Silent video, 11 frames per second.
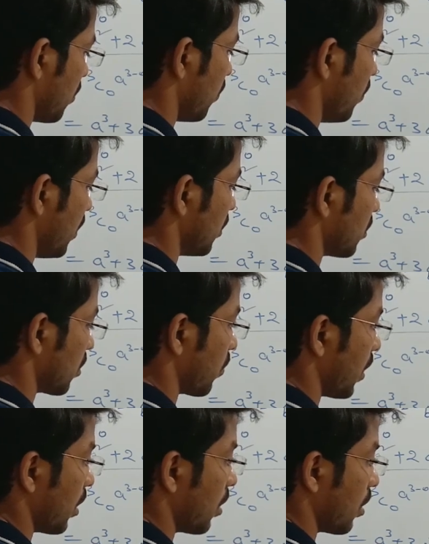b
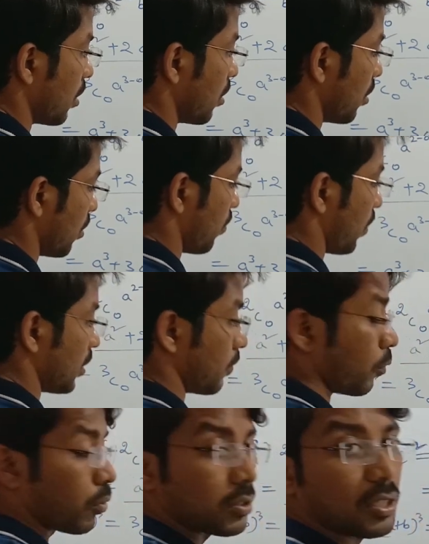square plus
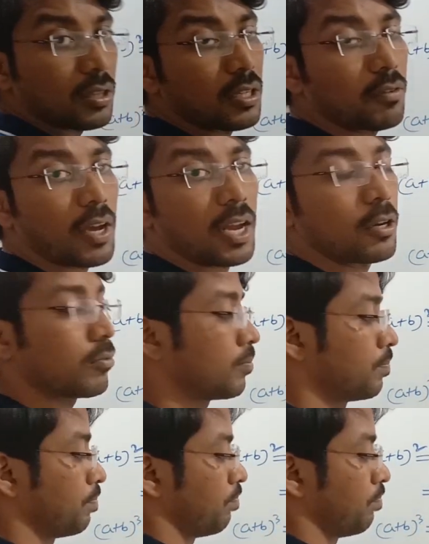4c3 value